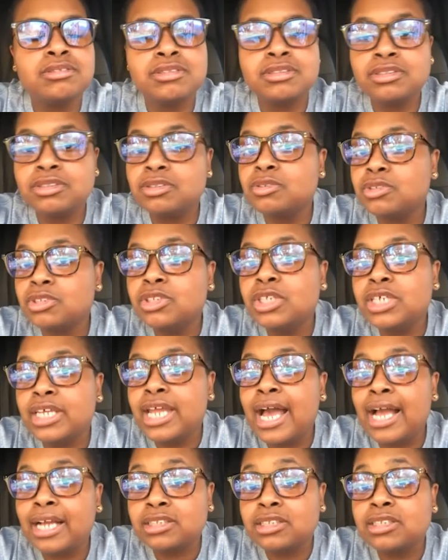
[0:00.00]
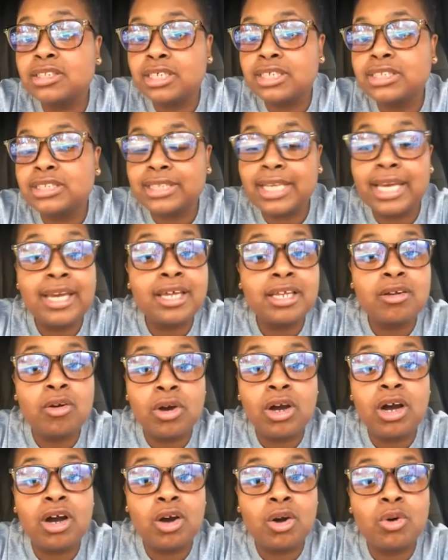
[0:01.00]
she can actually stand on
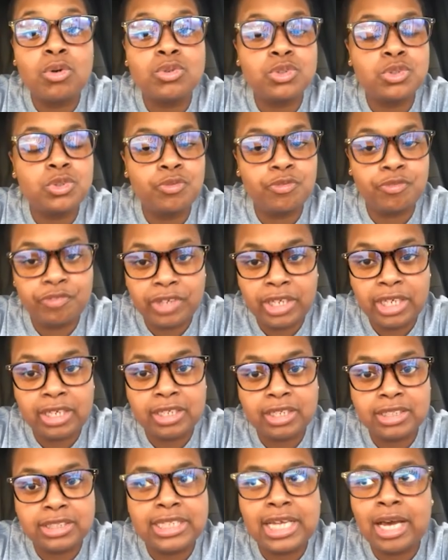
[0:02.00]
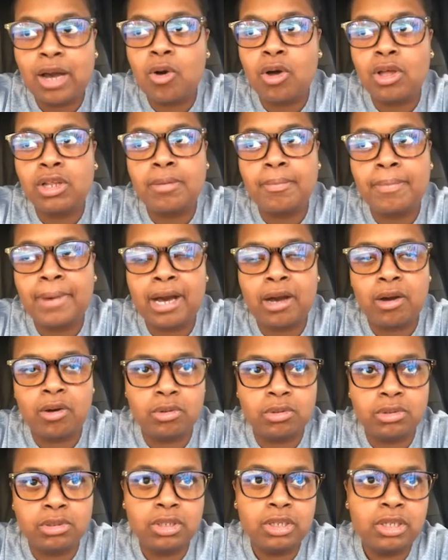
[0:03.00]
her own two feet. It's not all
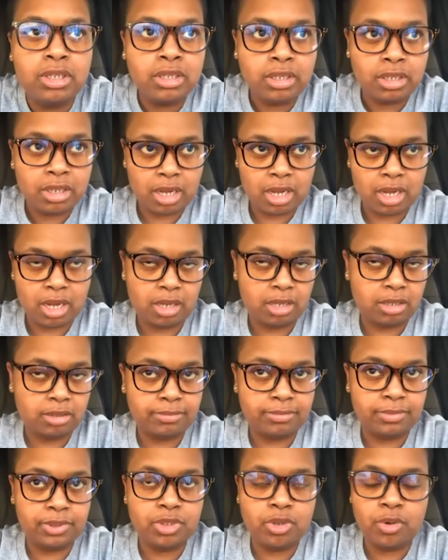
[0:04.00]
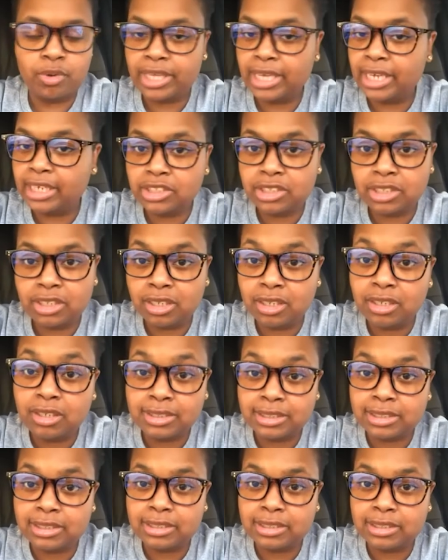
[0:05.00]
about um, you know, catchy
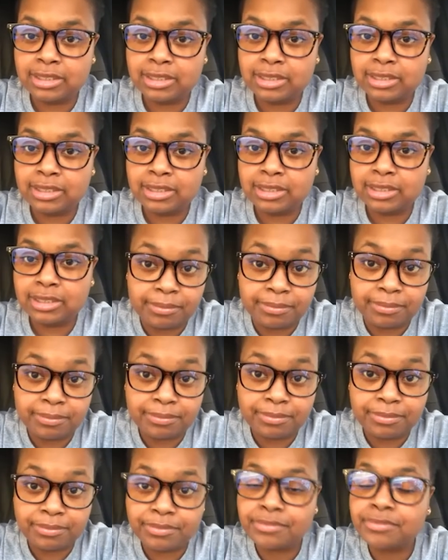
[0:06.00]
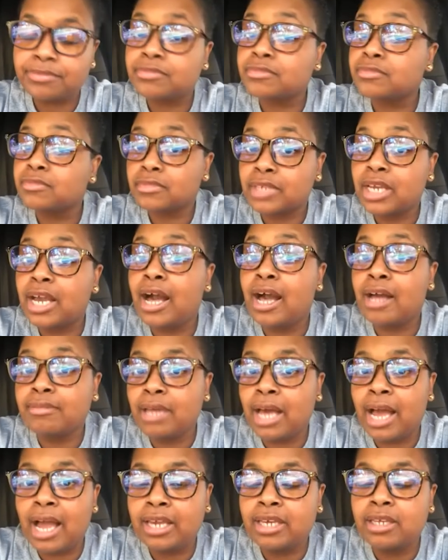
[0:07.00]
hooks and stuff like that.
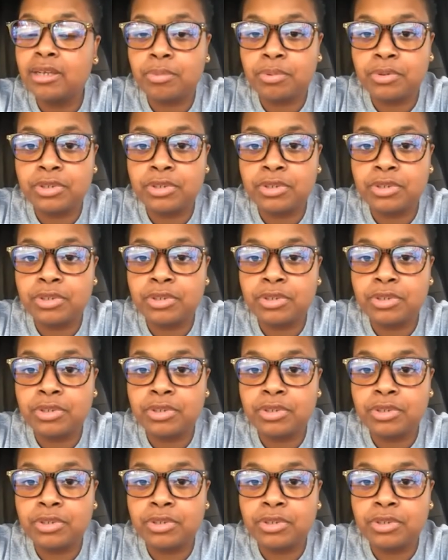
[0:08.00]
Exactly. I, I can